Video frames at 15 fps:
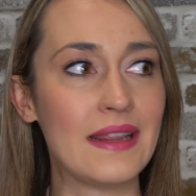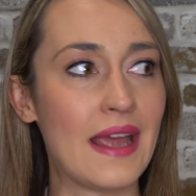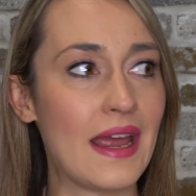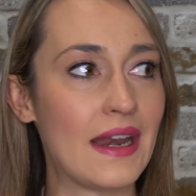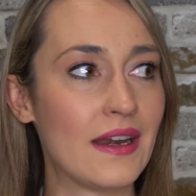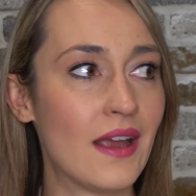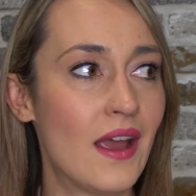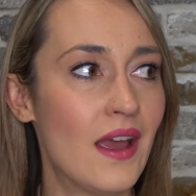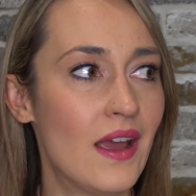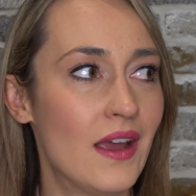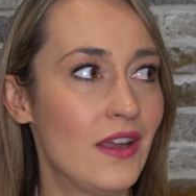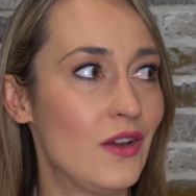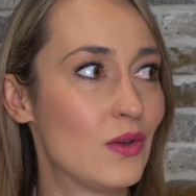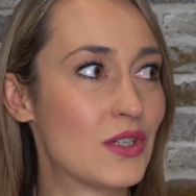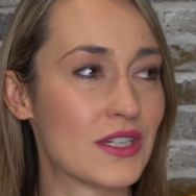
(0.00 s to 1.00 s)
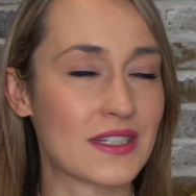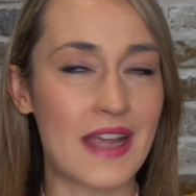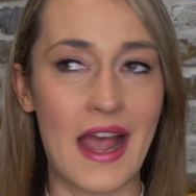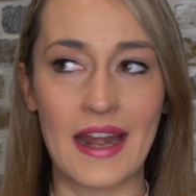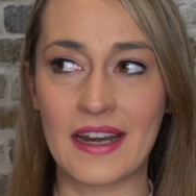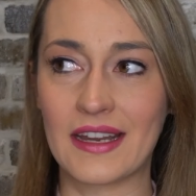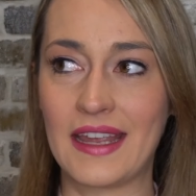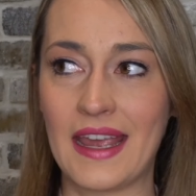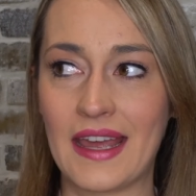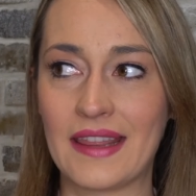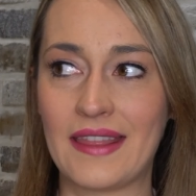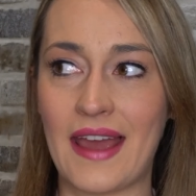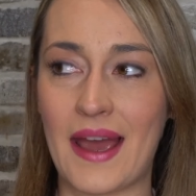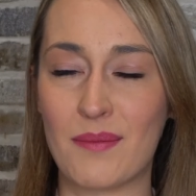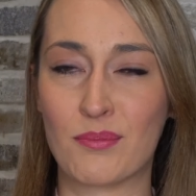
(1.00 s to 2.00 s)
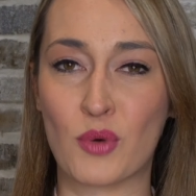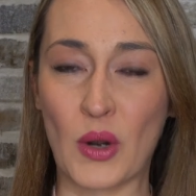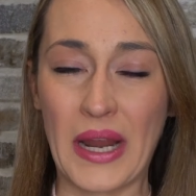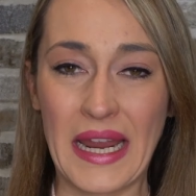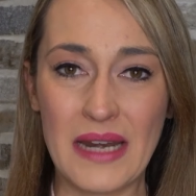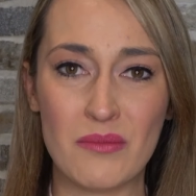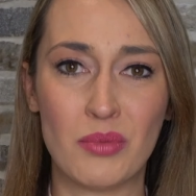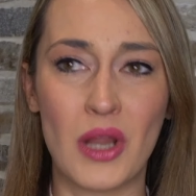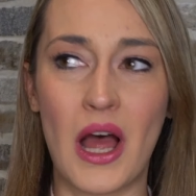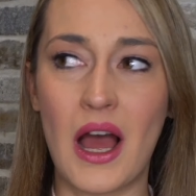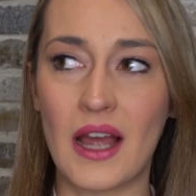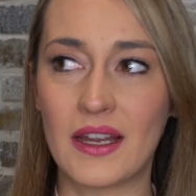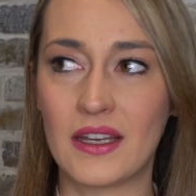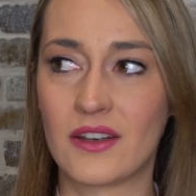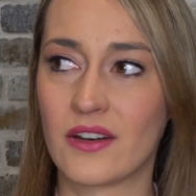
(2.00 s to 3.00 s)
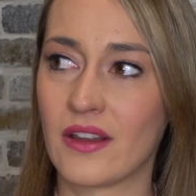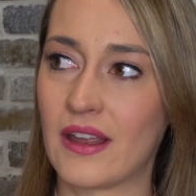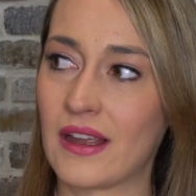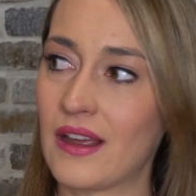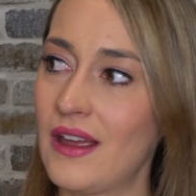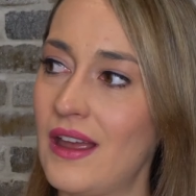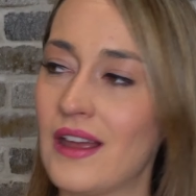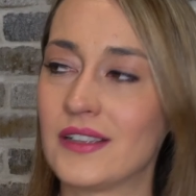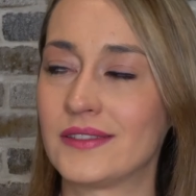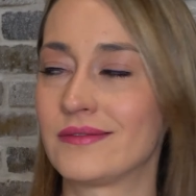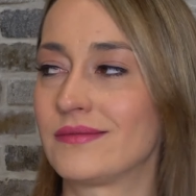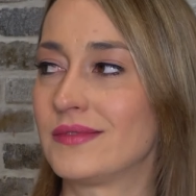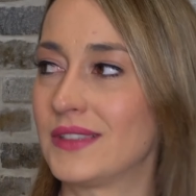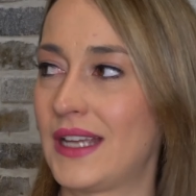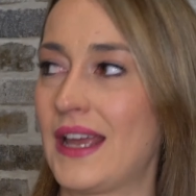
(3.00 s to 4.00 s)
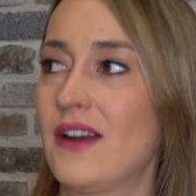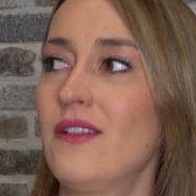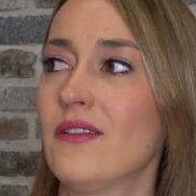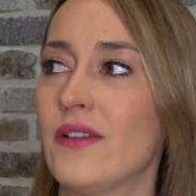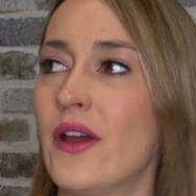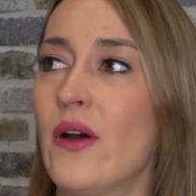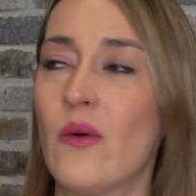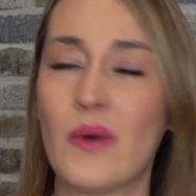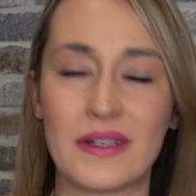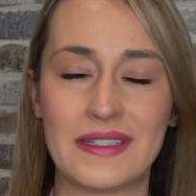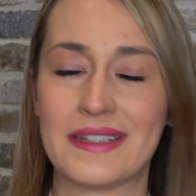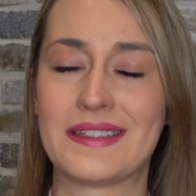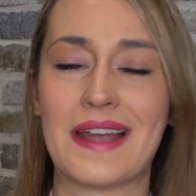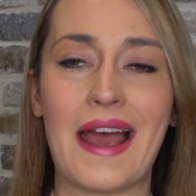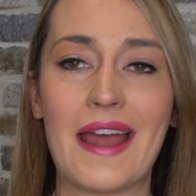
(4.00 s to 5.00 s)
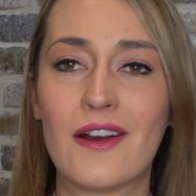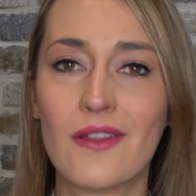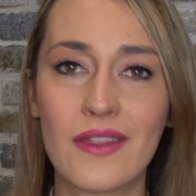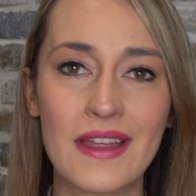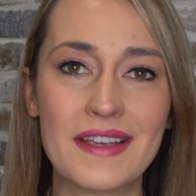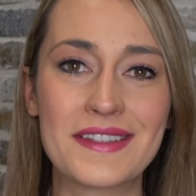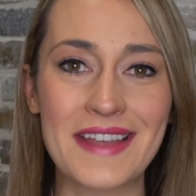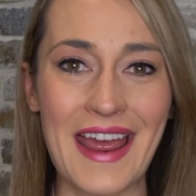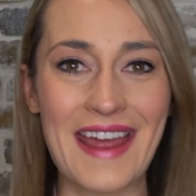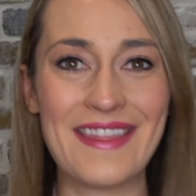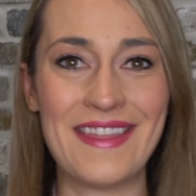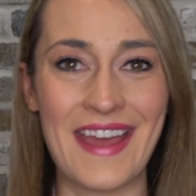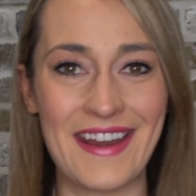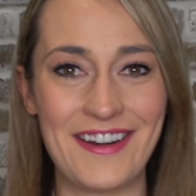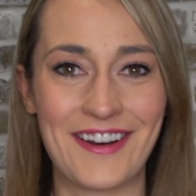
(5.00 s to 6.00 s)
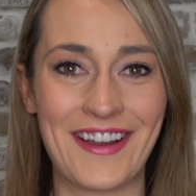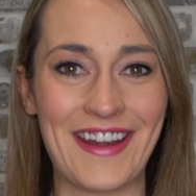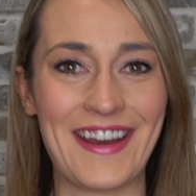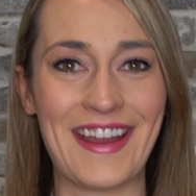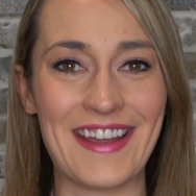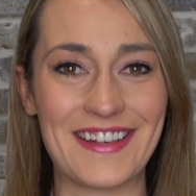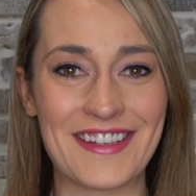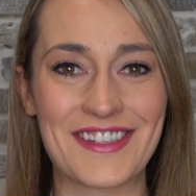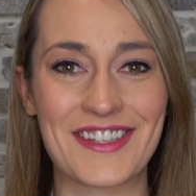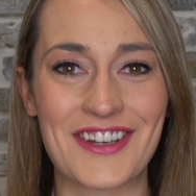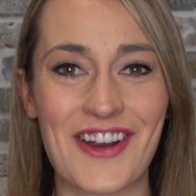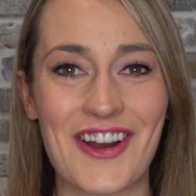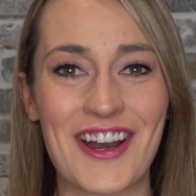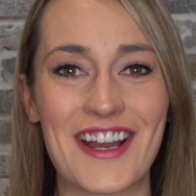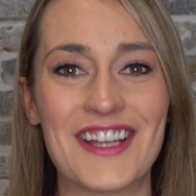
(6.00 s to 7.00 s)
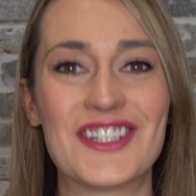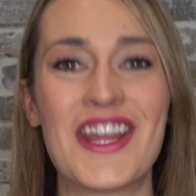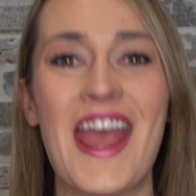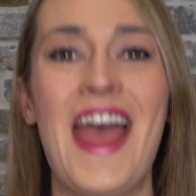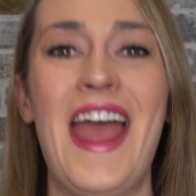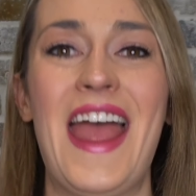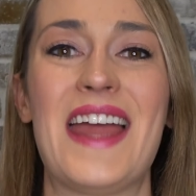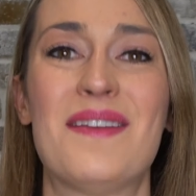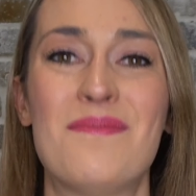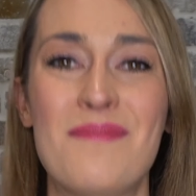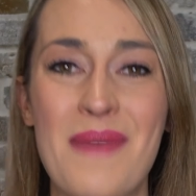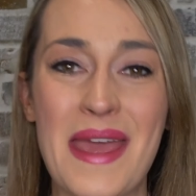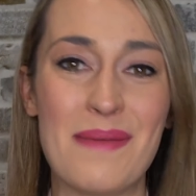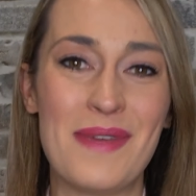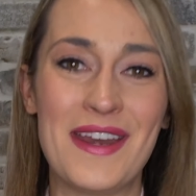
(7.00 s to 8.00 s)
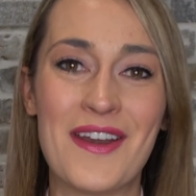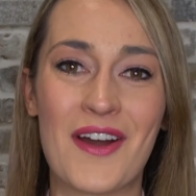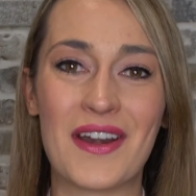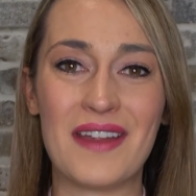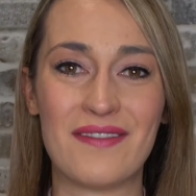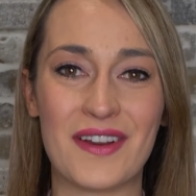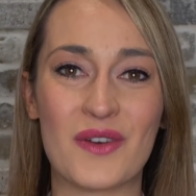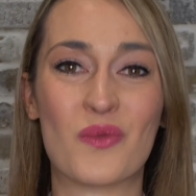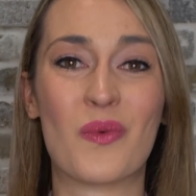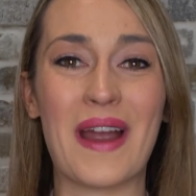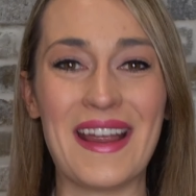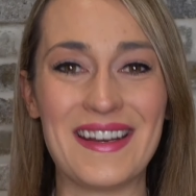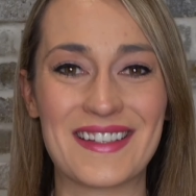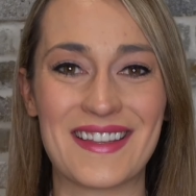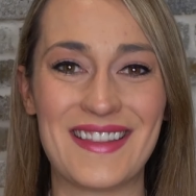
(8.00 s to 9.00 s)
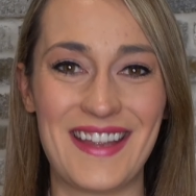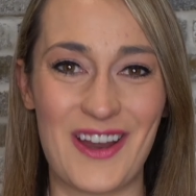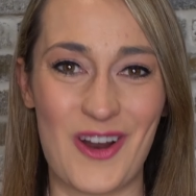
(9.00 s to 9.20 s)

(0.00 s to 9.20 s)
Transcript: then you just kind of get that brain block and you're like, I don't know what to title this, and then you're gonna get discouraged and maybe not even write the